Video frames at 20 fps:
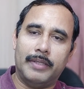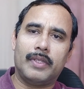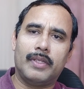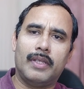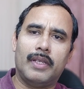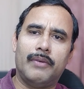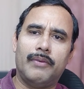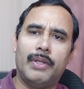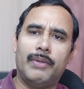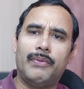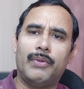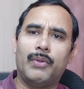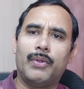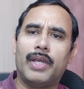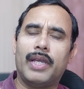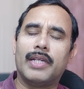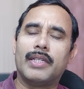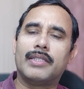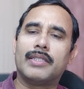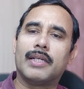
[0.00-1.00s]
Even if you
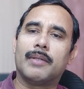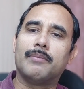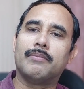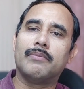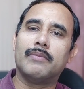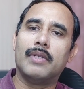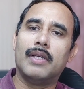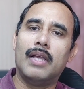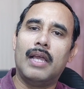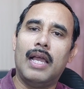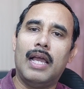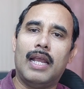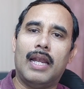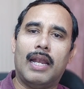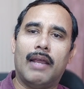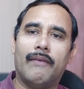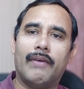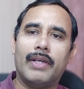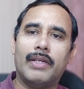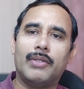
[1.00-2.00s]
get some
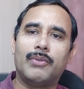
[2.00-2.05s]
11,